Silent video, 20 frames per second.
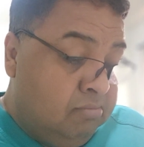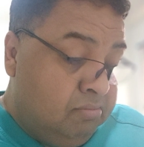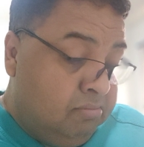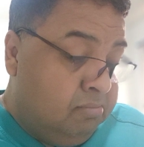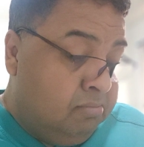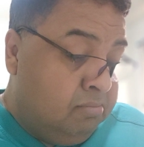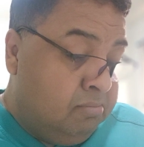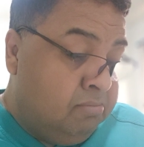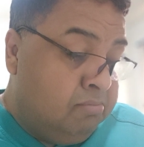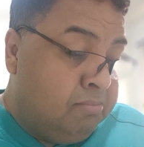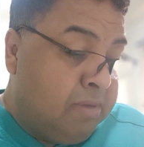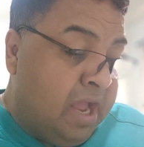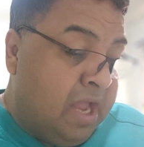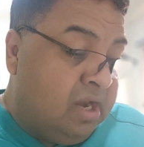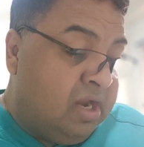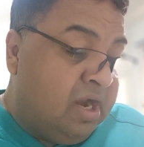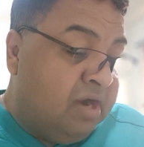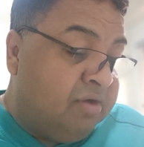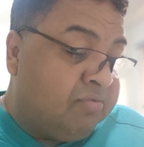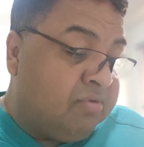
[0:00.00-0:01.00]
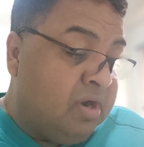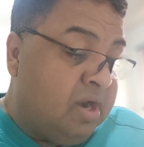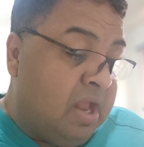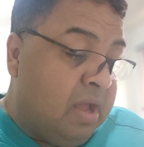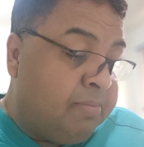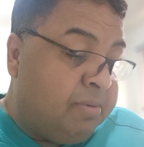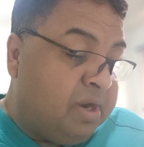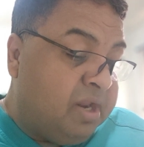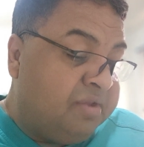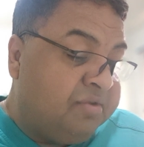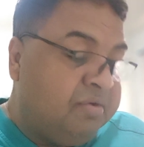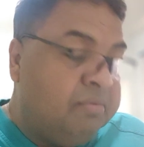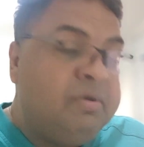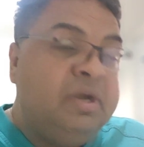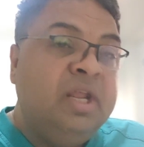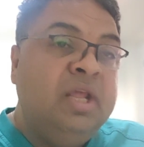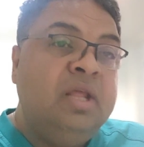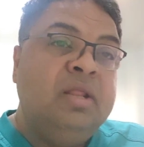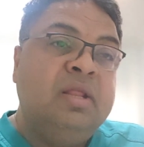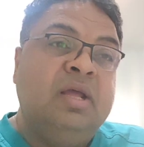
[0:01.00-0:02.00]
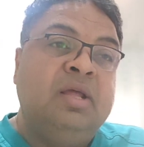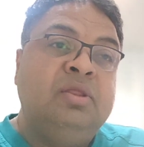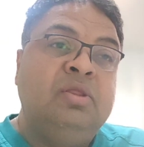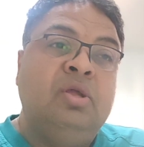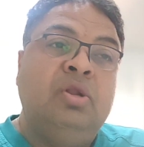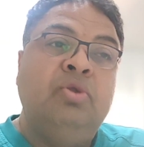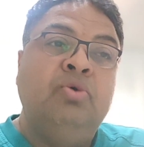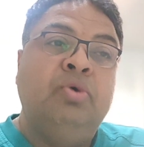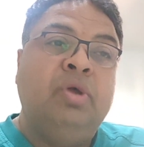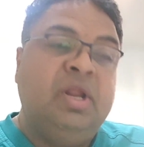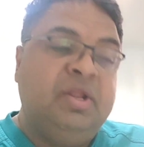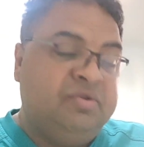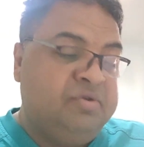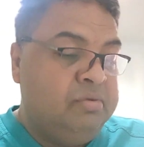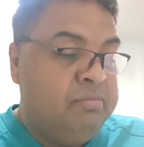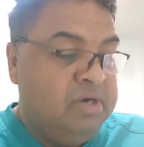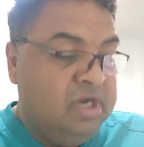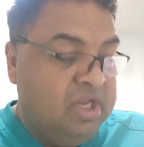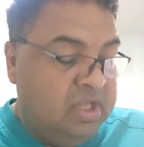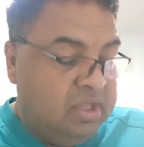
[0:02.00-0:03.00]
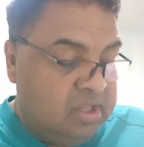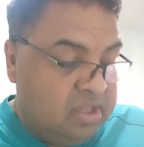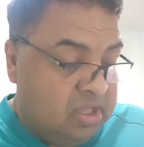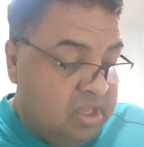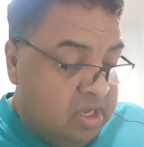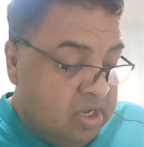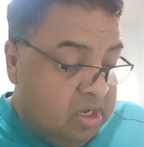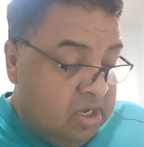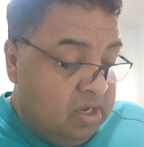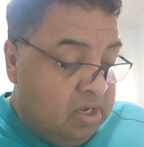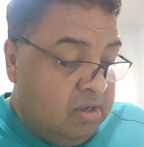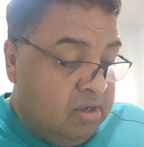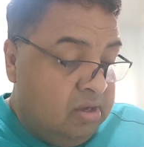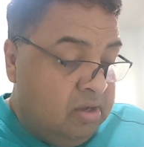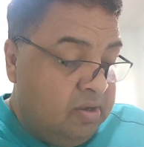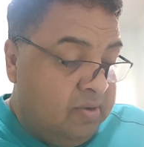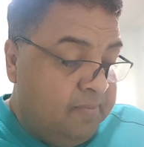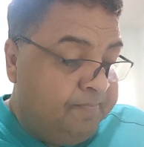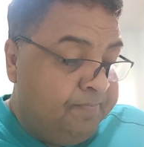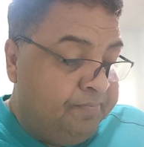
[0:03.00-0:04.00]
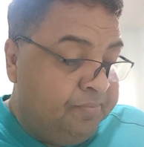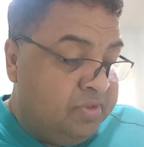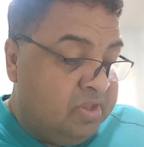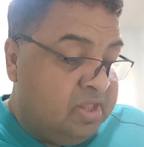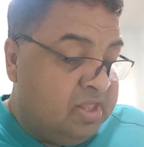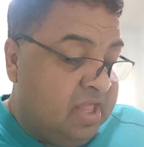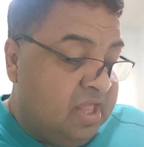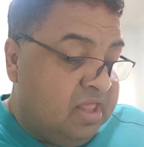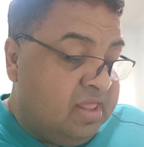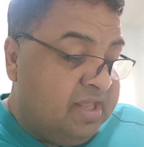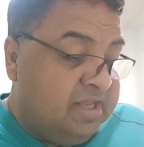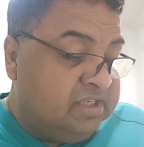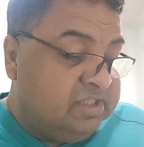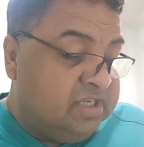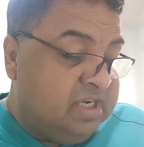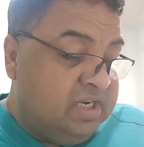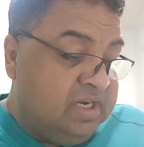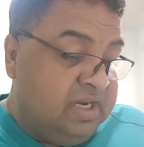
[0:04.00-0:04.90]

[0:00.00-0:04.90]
bilateral upper extremities and the lower extremities, sensation